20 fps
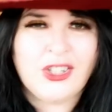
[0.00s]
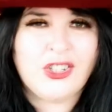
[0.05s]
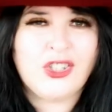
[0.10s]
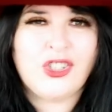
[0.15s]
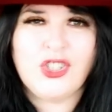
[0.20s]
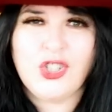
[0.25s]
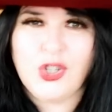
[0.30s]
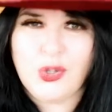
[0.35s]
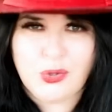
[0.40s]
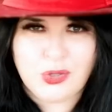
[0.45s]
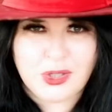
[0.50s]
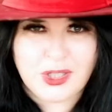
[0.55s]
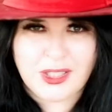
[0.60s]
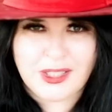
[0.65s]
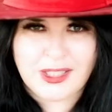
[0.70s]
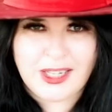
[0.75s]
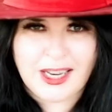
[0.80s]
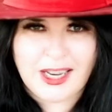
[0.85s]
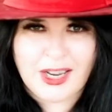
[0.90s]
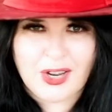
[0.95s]
Use
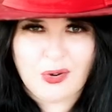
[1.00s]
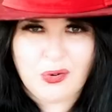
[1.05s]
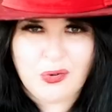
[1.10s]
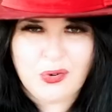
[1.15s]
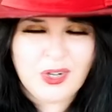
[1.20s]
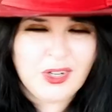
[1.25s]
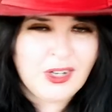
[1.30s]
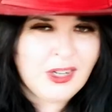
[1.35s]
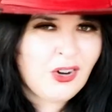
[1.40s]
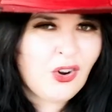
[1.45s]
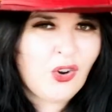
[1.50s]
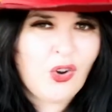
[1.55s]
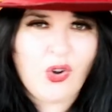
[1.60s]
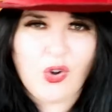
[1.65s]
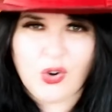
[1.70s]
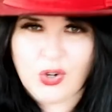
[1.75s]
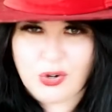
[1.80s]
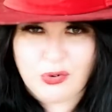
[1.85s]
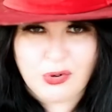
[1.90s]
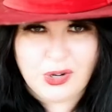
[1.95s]
it now,
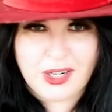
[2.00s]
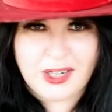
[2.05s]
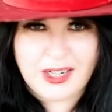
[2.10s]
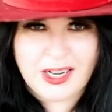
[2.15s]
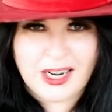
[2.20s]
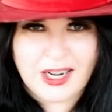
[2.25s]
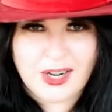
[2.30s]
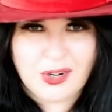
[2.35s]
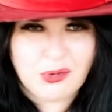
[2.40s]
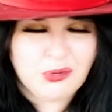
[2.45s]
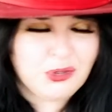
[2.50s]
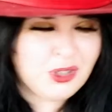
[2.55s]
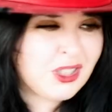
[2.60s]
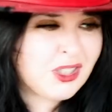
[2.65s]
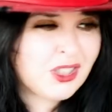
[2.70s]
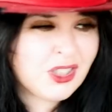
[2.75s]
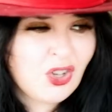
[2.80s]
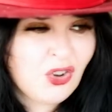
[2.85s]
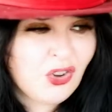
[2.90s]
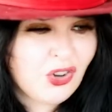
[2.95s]
honour it now,
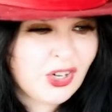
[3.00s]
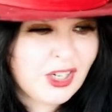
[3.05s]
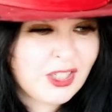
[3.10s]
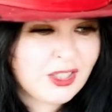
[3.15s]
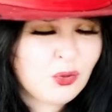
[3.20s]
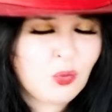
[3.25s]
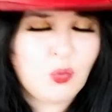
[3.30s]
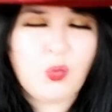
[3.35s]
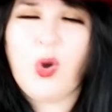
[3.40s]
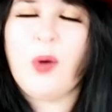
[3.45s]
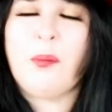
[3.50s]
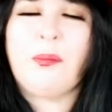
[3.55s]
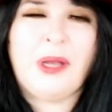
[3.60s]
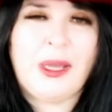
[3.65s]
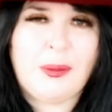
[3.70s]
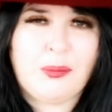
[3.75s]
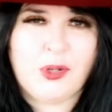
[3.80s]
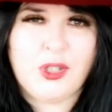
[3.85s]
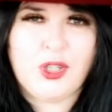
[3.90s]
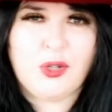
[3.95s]
decide what
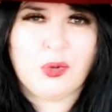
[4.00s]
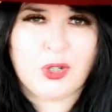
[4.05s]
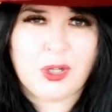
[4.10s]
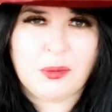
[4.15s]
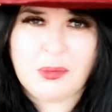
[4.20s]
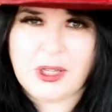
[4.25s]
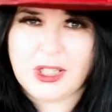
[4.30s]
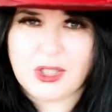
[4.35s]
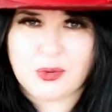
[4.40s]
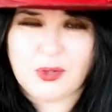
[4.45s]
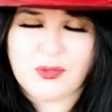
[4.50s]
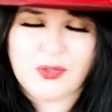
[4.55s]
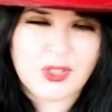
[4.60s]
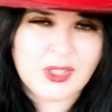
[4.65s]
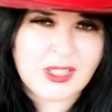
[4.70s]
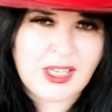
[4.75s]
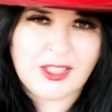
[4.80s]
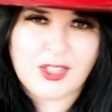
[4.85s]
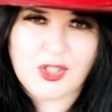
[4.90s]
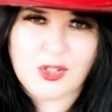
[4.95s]
people you want to mix with, because
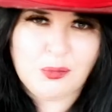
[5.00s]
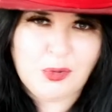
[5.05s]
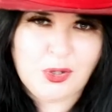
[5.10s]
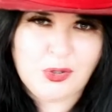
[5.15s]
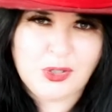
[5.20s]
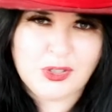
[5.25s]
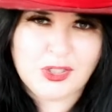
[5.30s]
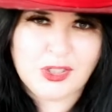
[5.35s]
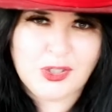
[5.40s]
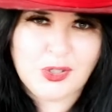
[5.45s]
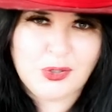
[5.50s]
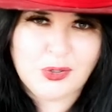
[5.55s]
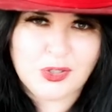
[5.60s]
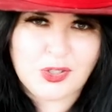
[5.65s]
that new moon is a new